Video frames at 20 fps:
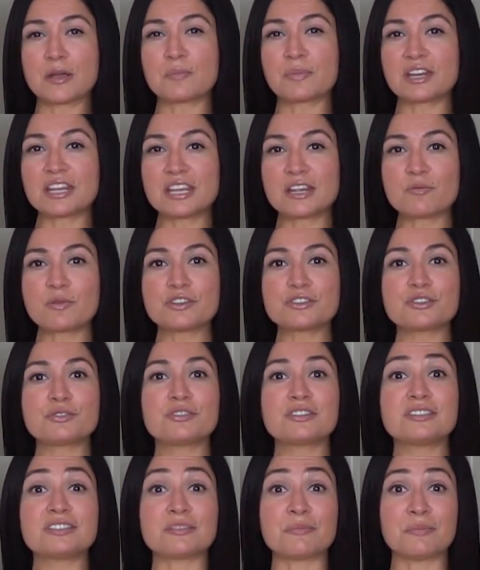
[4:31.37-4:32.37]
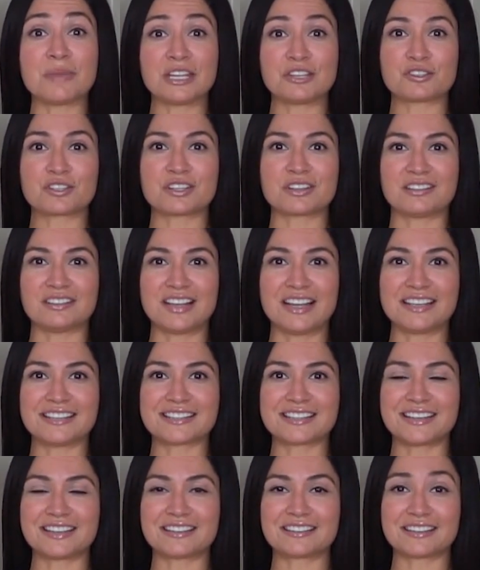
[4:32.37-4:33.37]
But he wants you to
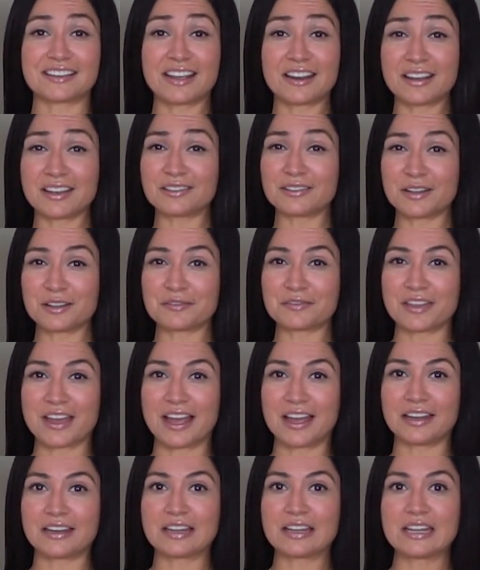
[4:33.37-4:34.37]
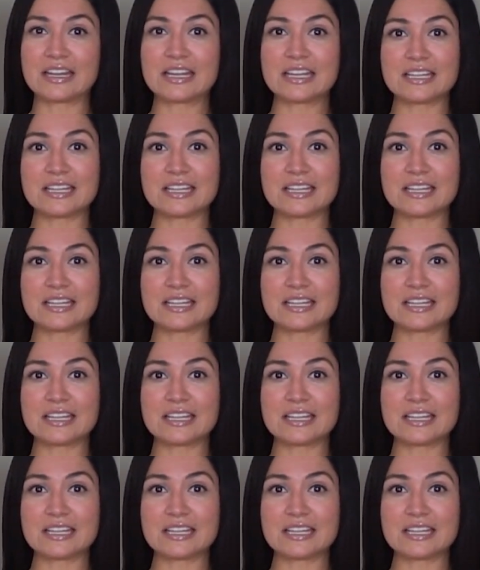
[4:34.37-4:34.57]
dimensionalize it, and I love that.